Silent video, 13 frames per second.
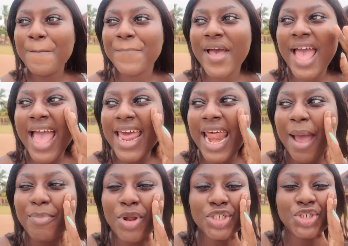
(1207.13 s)
But
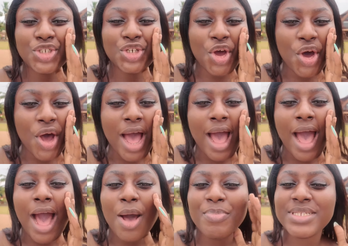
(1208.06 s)
I'm not sure
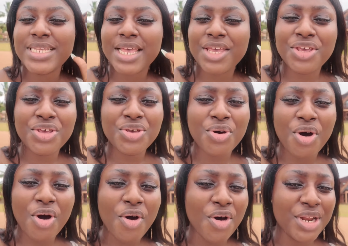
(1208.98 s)
I'll be taking you
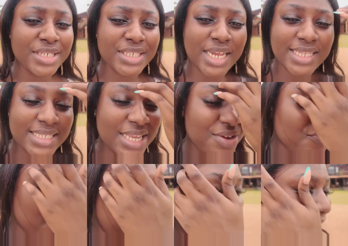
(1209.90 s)
all on a jet ski
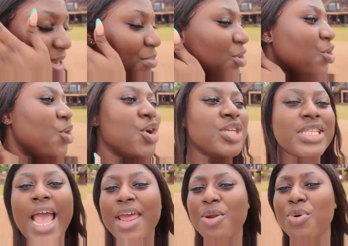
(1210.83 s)
ride
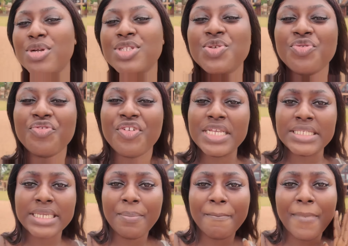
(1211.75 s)
because I don't want to
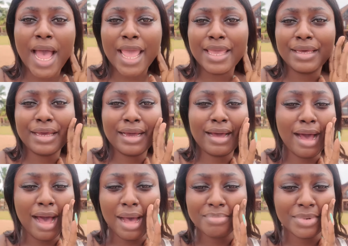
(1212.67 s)
risk my
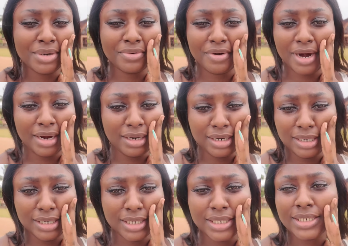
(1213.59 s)

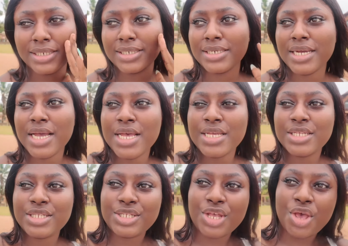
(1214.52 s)
camera.
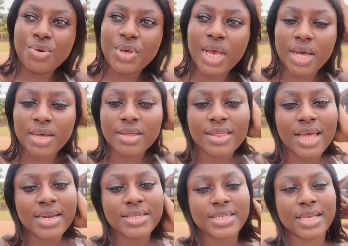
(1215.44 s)
So yeah,
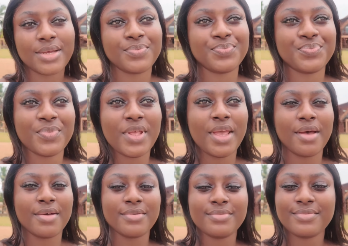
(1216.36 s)
that is it.
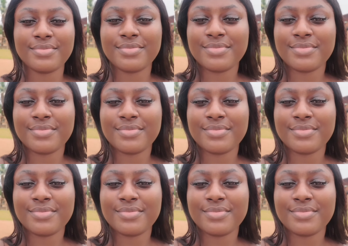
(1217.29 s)
Yeah.